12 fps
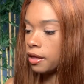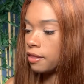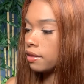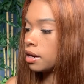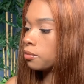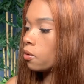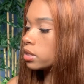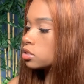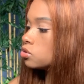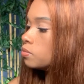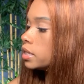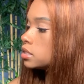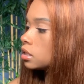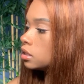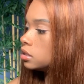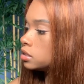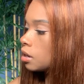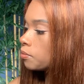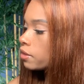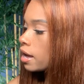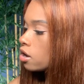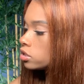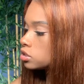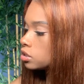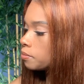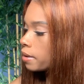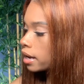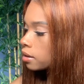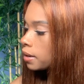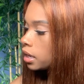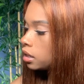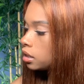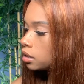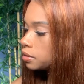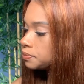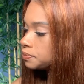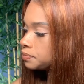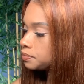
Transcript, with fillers: And then I'm going to basically dump that onto the back of my hand.